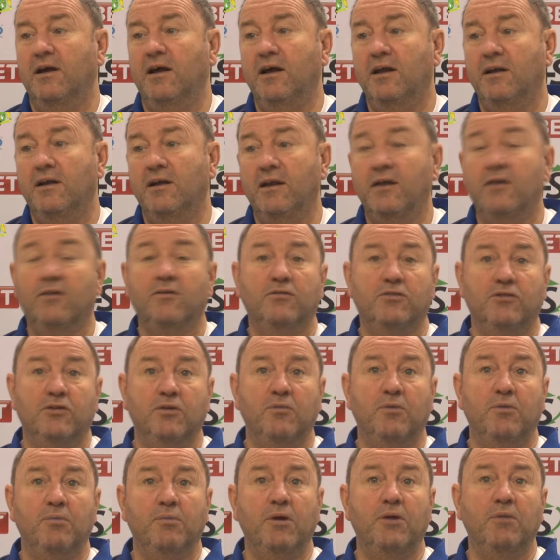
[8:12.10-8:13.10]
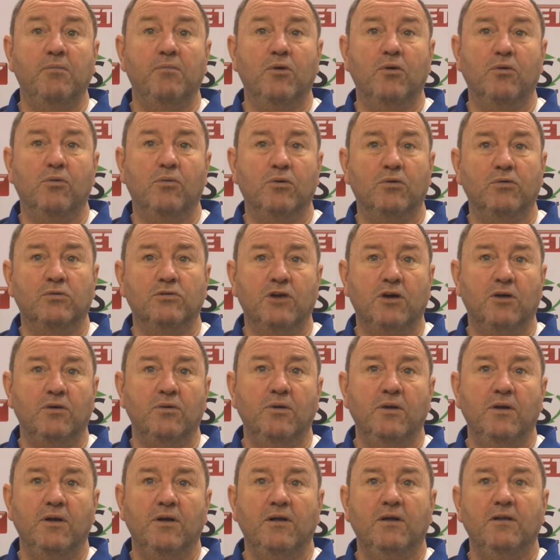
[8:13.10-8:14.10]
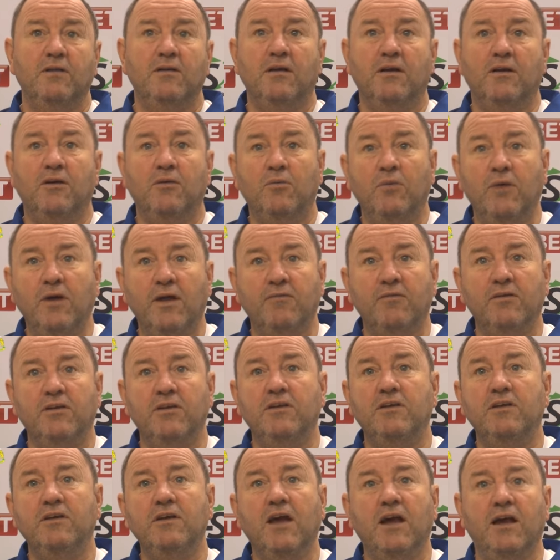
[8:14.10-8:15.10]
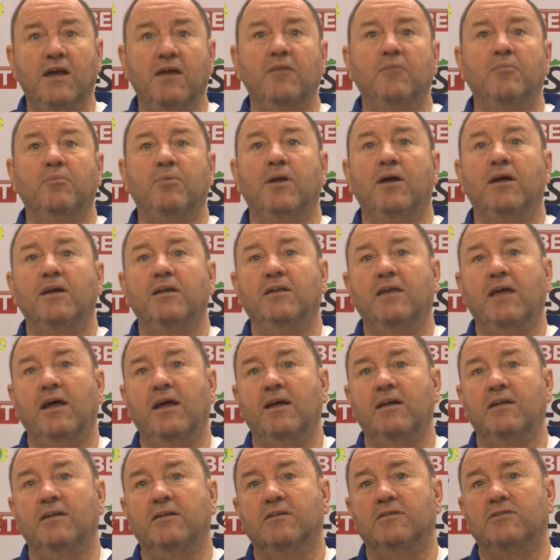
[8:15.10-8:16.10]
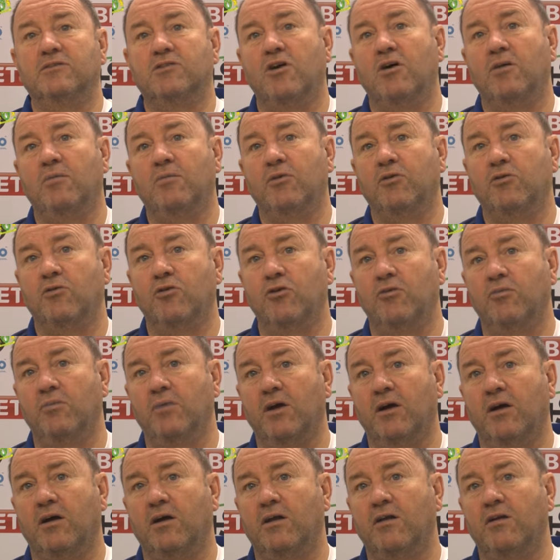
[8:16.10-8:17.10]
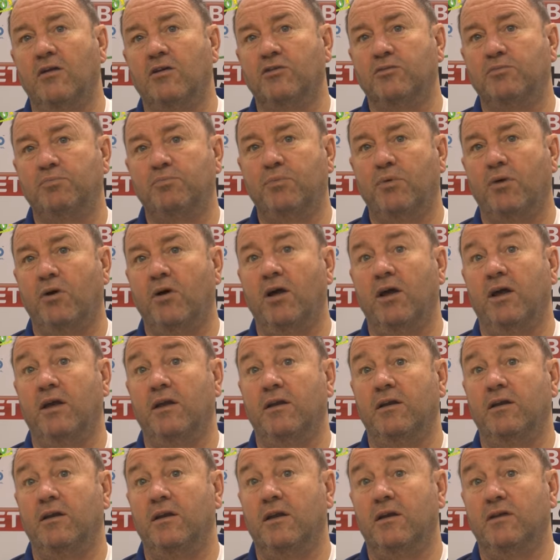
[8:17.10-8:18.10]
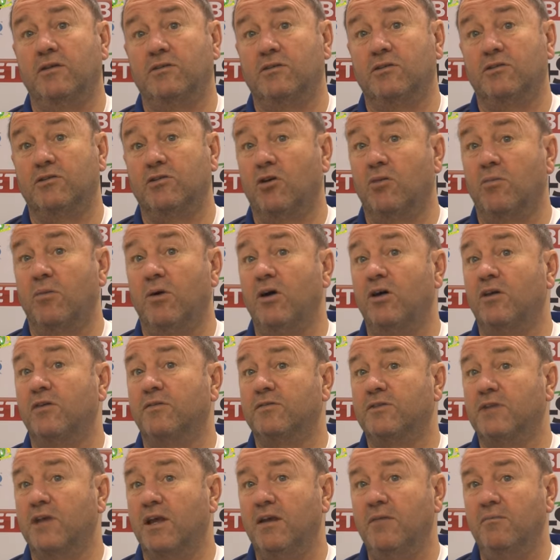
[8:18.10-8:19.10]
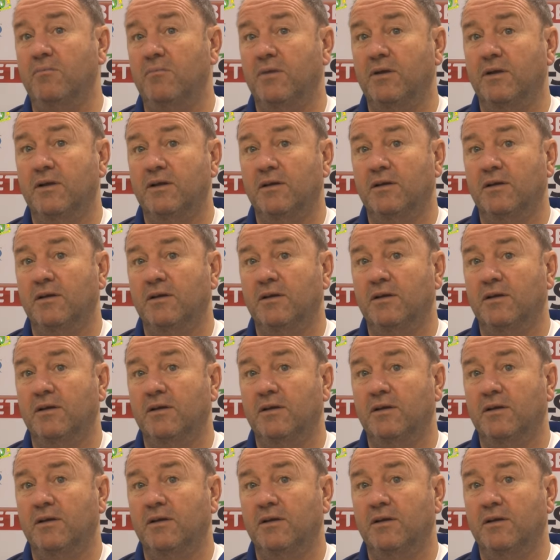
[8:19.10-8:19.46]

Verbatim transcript: And then obviously we beat Millwall. So, mm. you know, we haven't yet played that type of group yet. I class Brighton as a top half team.